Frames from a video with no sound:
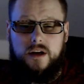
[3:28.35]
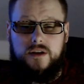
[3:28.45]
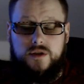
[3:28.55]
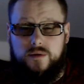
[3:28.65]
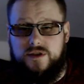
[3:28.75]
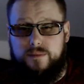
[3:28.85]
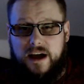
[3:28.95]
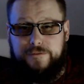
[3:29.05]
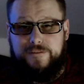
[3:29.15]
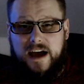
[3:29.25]
So those are
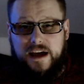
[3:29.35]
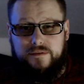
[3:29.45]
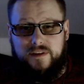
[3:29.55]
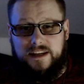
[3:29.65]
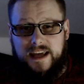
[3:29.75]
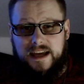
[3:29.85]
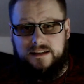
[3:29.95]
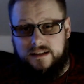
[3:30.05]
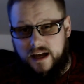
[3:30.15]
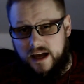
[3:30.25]
my five.
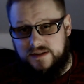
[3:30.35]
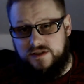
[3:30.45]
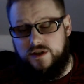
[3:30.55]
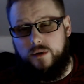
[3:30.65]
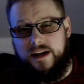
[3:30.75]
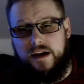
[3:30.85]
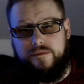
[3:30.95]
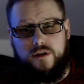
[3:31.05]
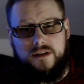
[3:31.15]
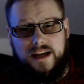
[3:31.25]
Again, this is going out
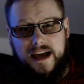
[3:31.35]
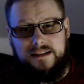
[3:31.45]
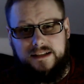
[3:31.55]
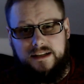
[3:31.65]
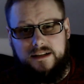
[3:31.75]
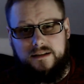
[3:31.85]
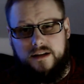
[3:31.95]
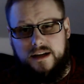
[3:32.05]
for Catalina,